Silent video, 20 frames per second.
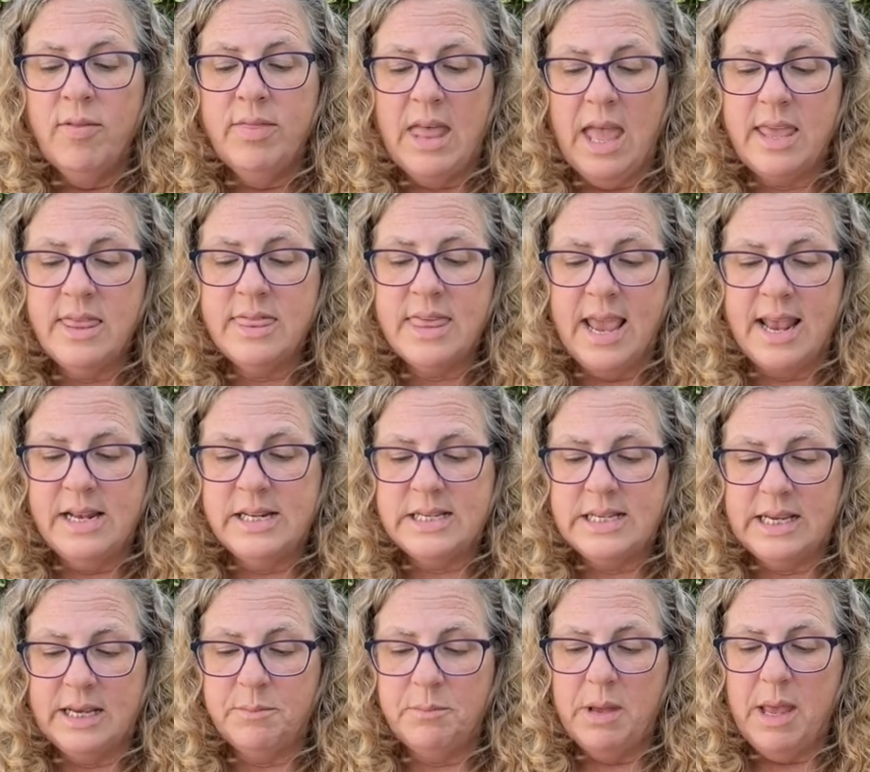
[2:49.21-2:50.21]
They thanked
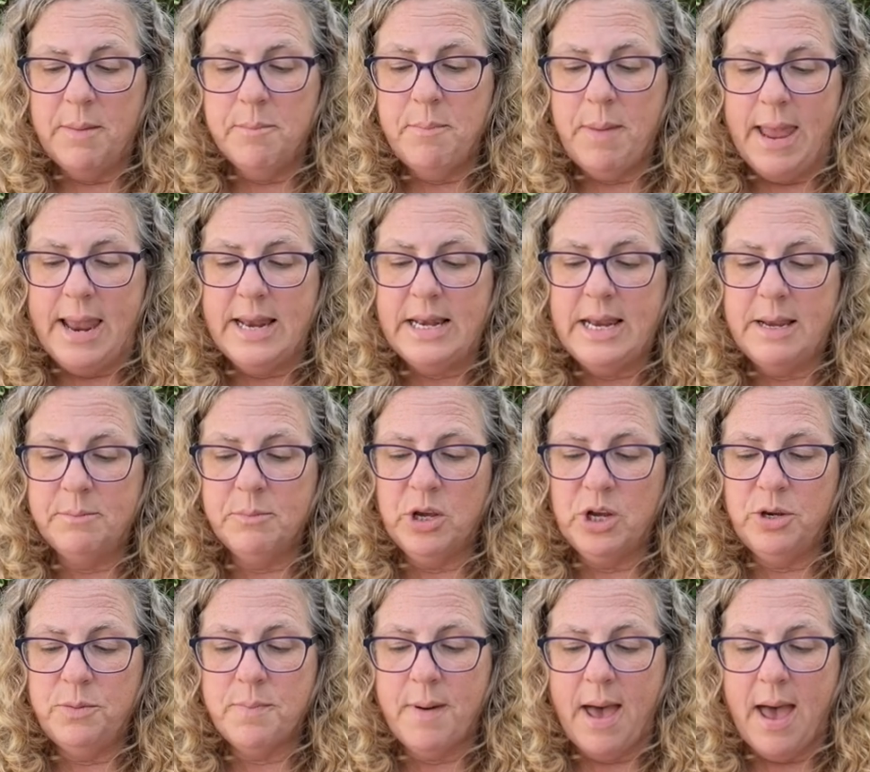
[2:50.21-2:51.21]
him and bade him
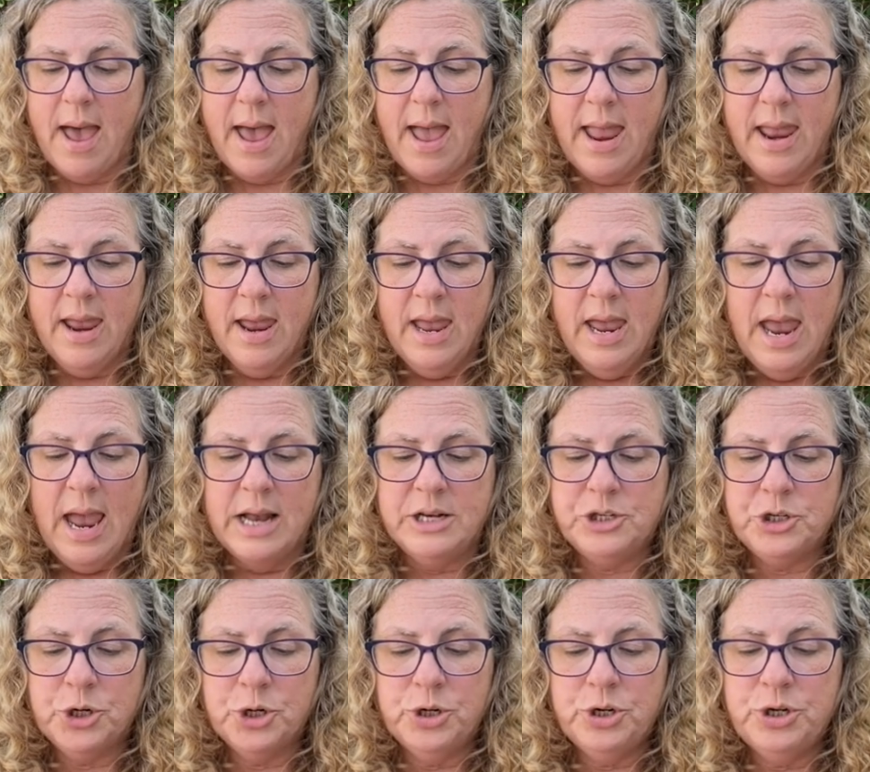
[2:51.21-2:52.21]
goodbye,
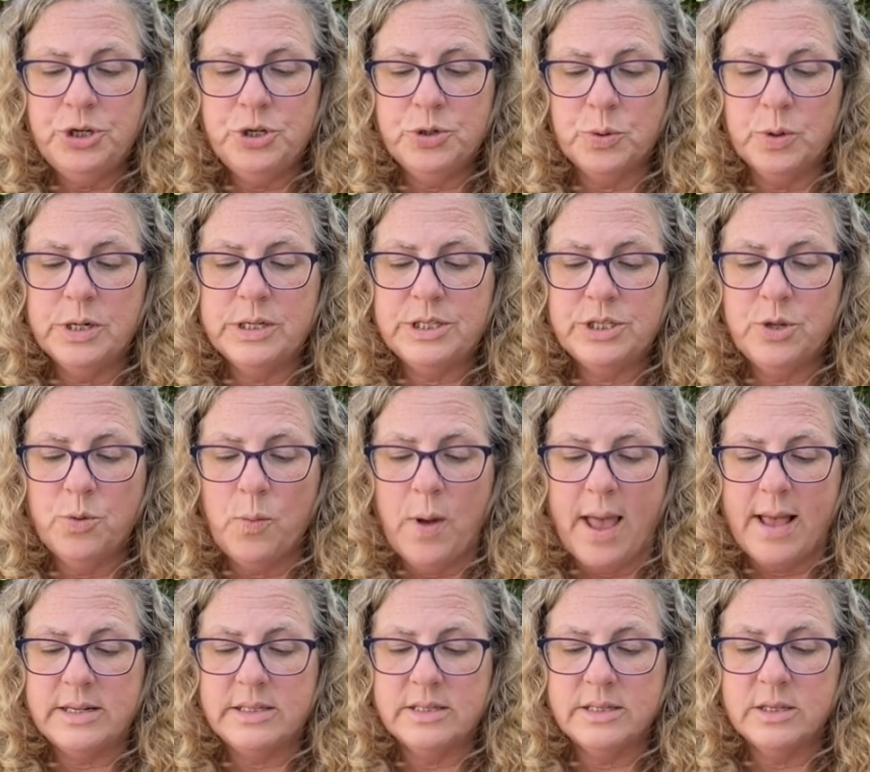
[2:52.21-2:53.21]
and turned towards the
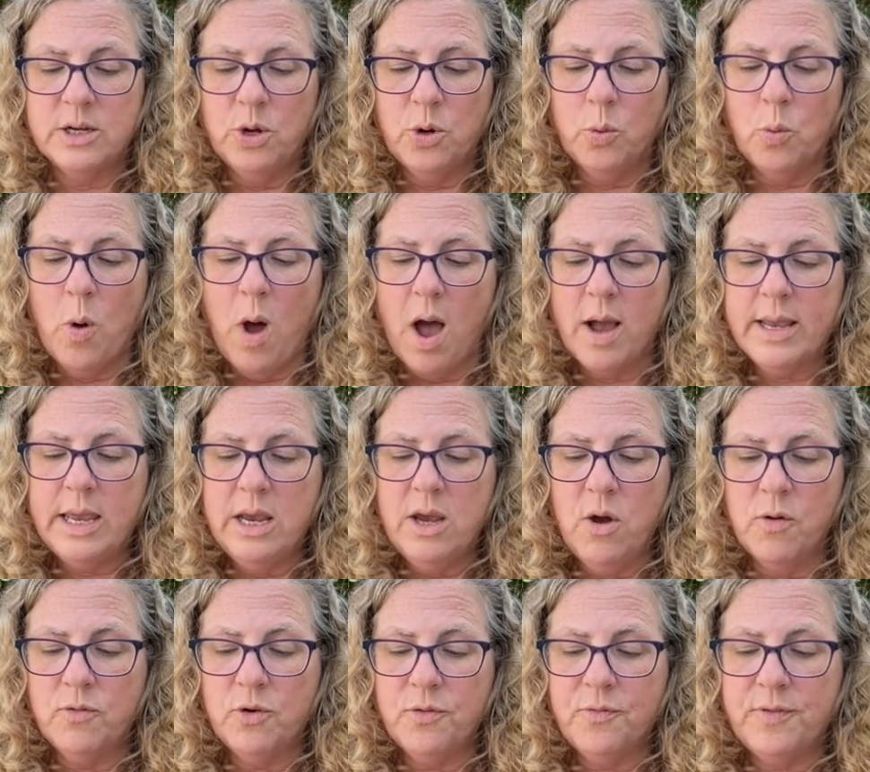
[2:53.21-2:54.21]
west, walking
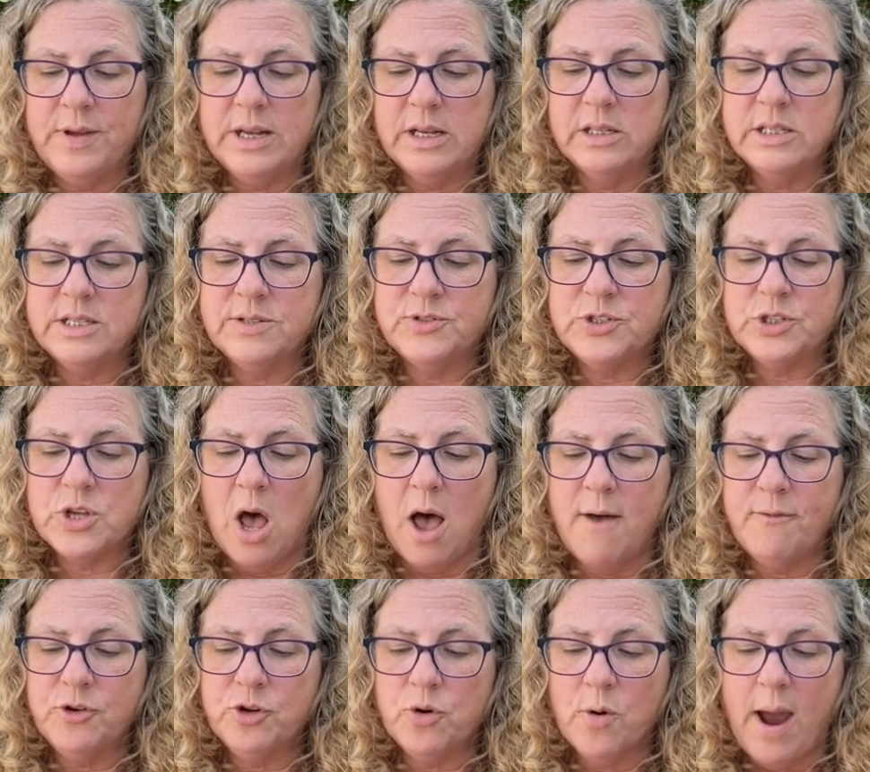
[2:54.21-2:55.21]
over fields of
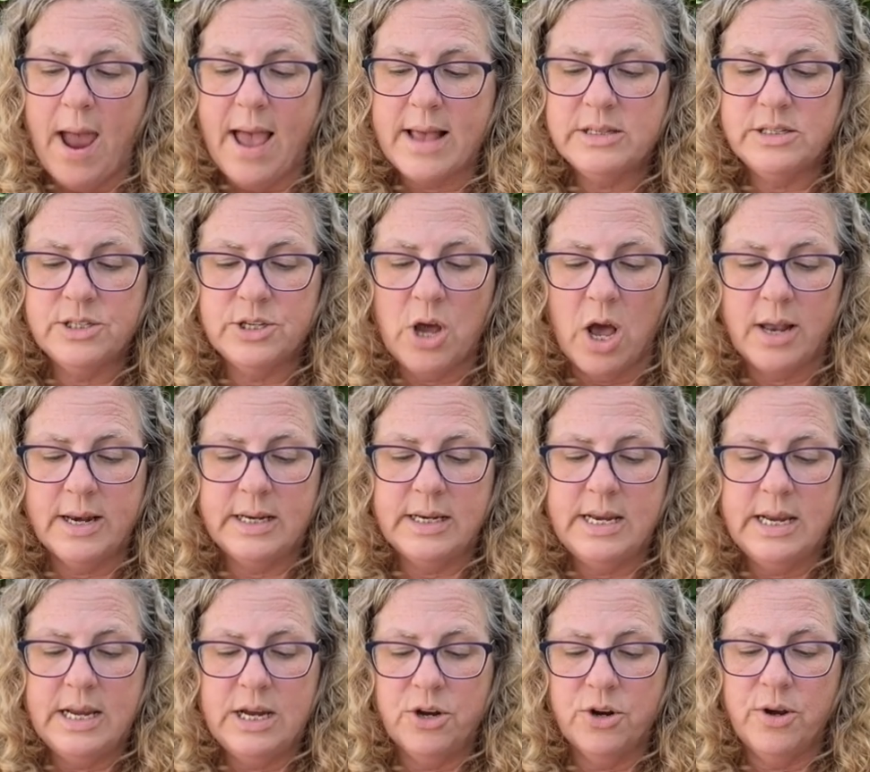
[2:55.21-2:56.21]
soft grass dotted
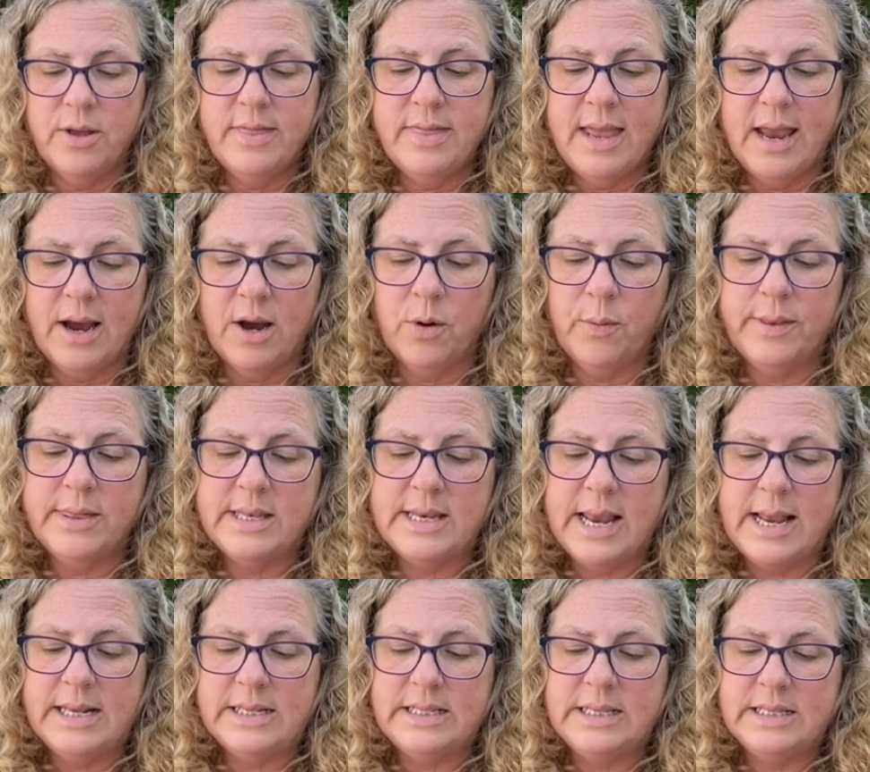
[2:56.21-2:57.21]
here and there with
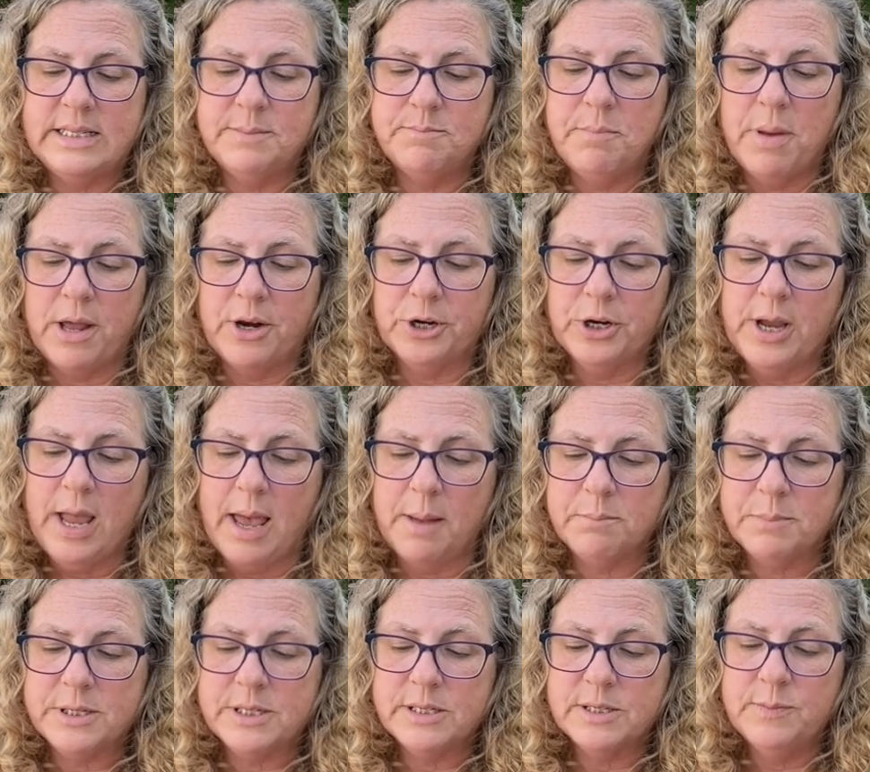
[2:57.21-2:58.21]
daisies and
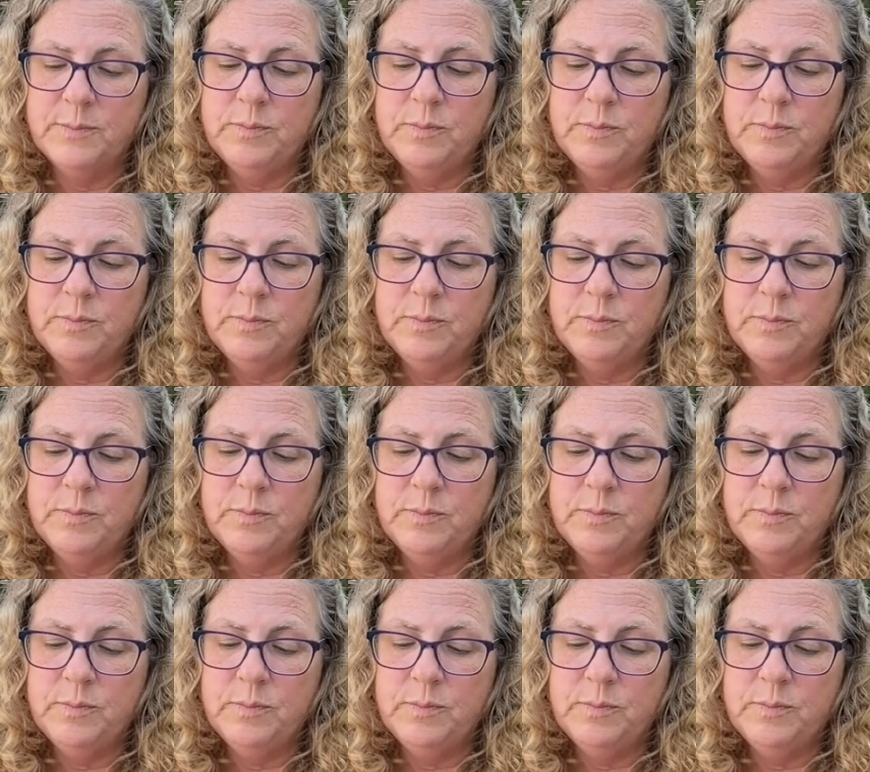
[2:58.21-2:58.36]
buttercups.